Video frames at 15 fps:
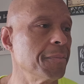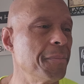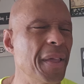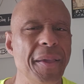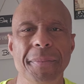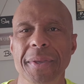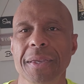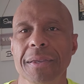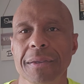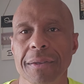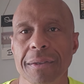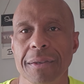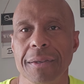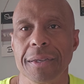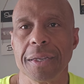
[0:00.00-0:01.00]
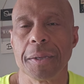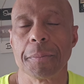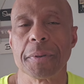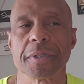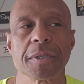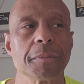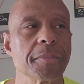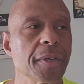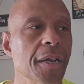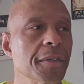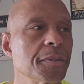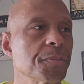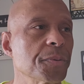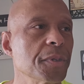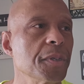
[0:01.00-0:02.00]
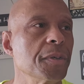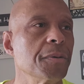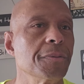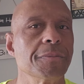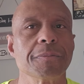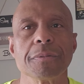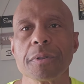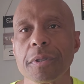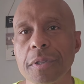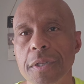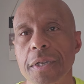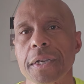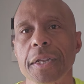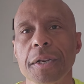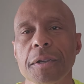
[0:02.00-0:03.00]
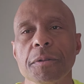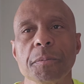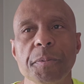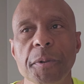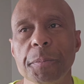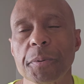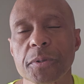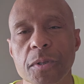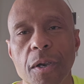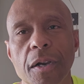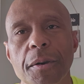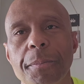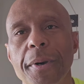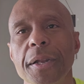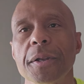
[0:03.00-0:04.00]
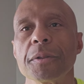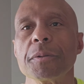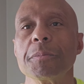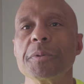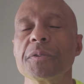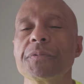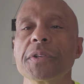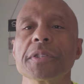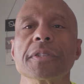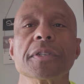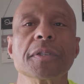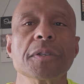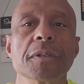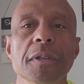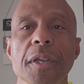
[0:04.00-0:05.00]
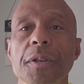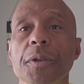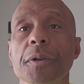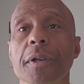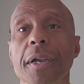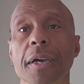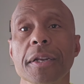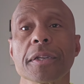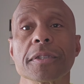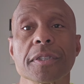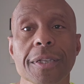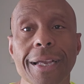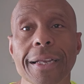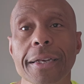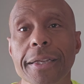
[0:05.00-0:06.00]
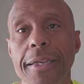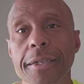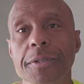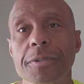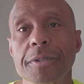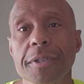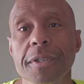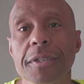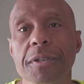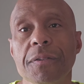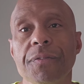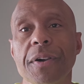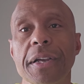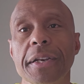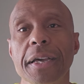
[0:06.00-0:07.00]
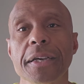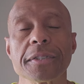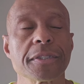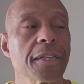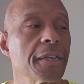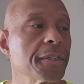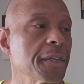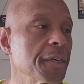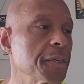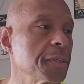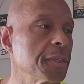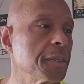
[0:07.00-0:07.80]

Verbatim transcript: maybe but sometimes when you look at other people talk about other movies and, and you're kind of slightly interested and you find out it's not that